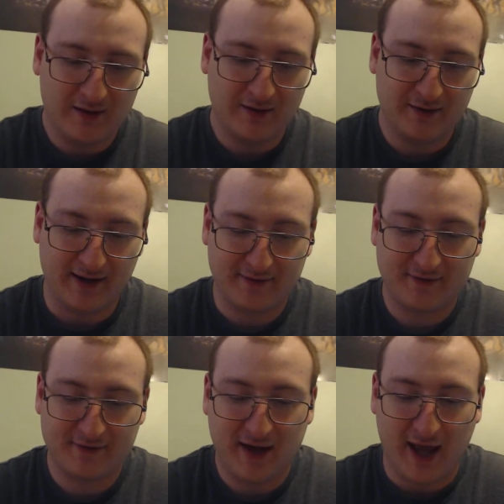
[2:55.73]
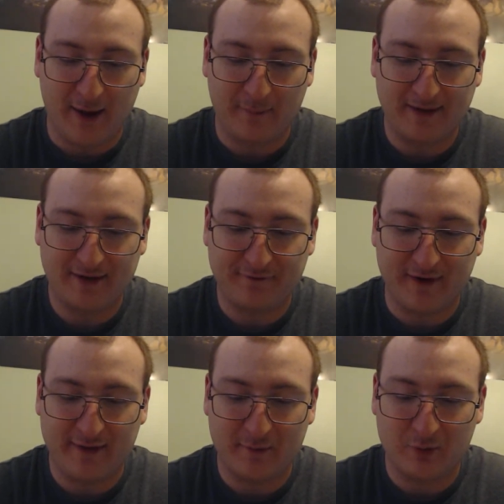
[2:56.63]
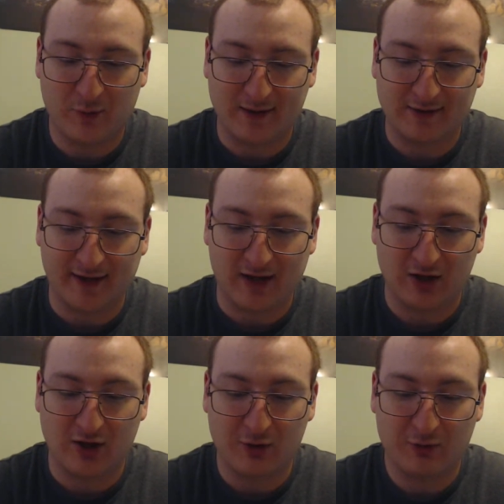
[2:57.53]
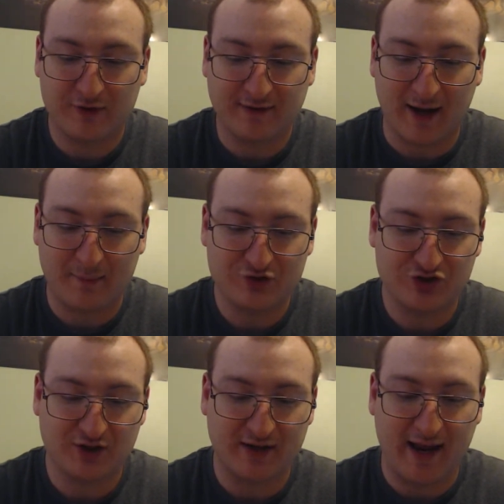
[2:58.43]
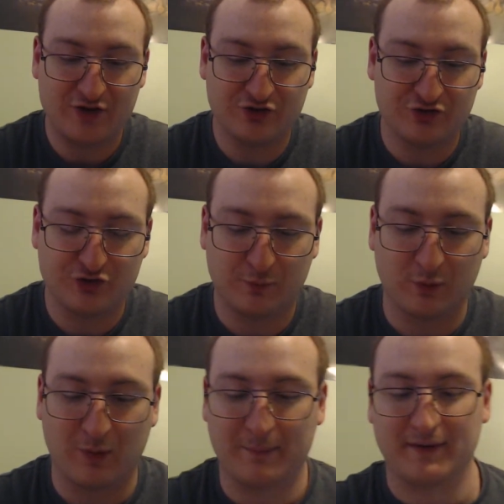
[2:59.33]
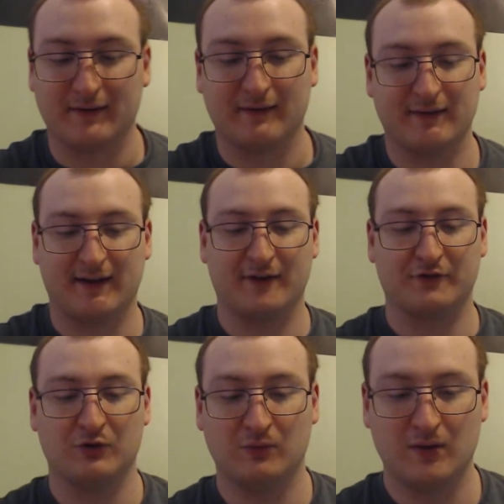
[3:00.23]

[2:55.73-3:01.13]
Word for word: Yes, and we need to find them quickly, along with the time machine and your super weapon, said Andrew.